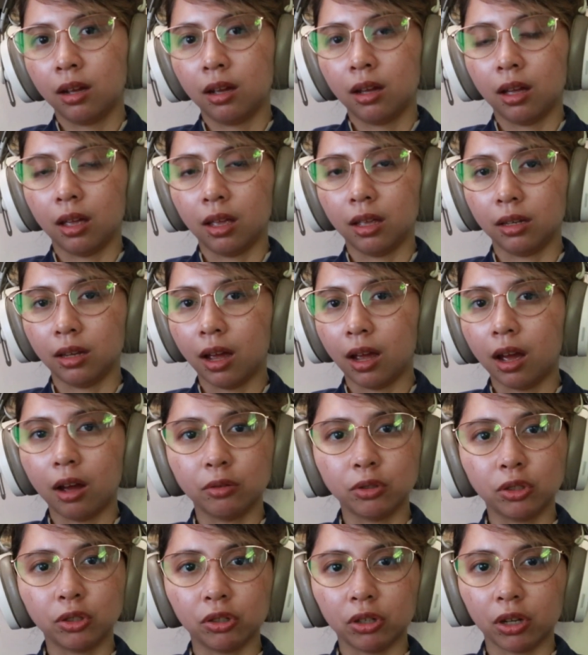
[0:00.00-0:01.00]
And how
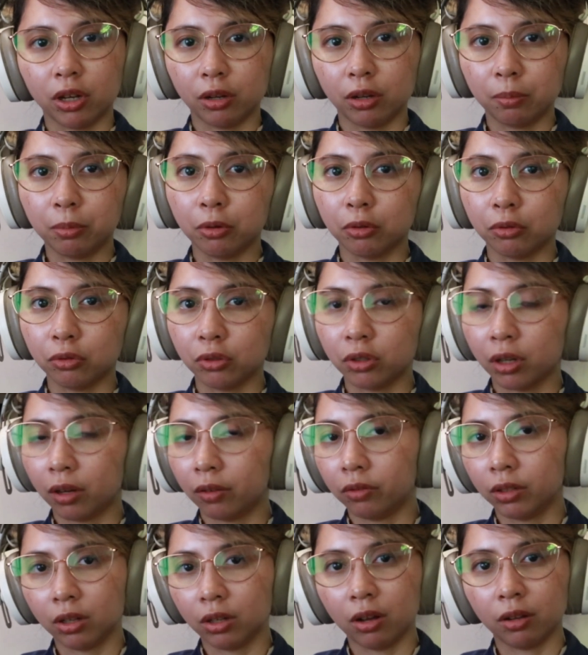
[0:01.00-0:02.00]
should I approach
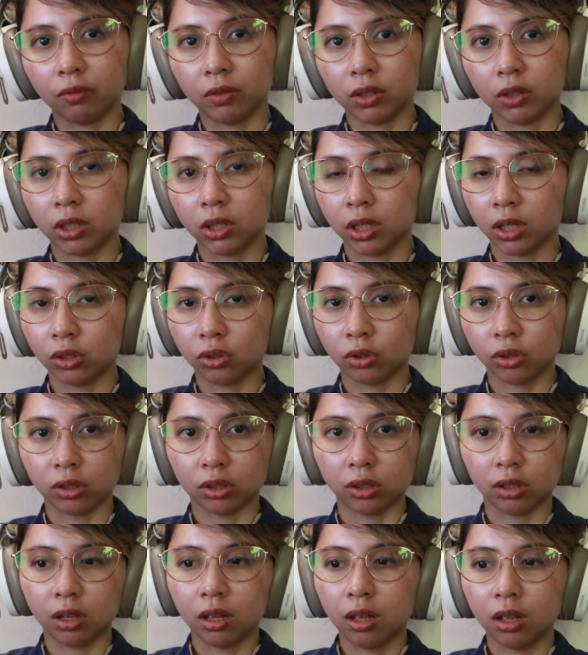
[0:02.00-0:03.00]
every
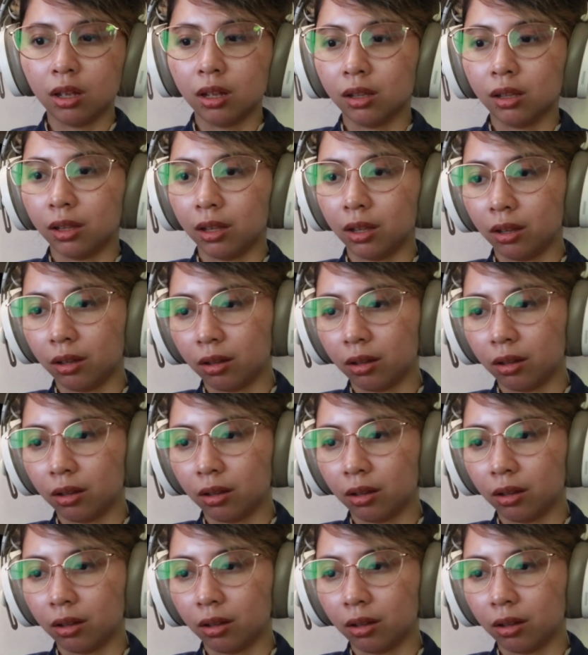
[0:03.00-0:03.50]
conversation? Like